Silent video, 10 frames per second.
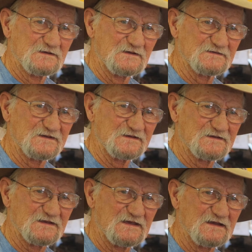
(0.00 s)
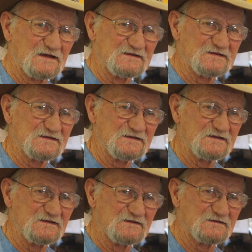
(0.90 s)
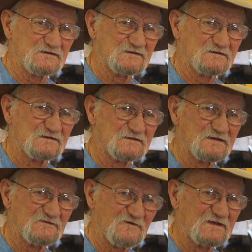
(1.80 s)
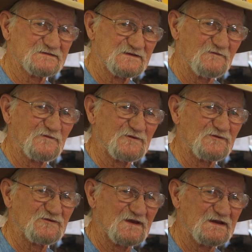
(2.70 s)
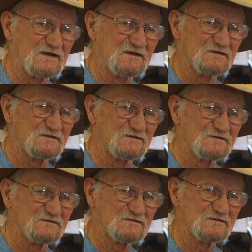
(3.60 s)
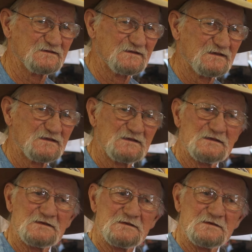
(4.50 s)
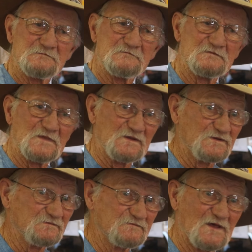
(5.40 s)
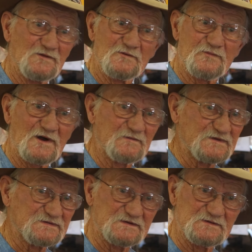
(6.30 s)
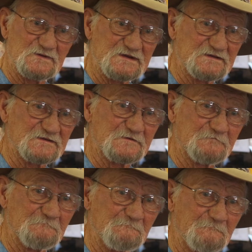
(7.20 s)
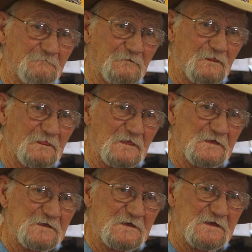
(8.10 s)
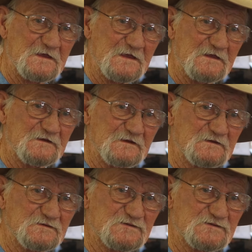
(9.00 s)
I think AIT advanced infantry training is another probably six weeks and then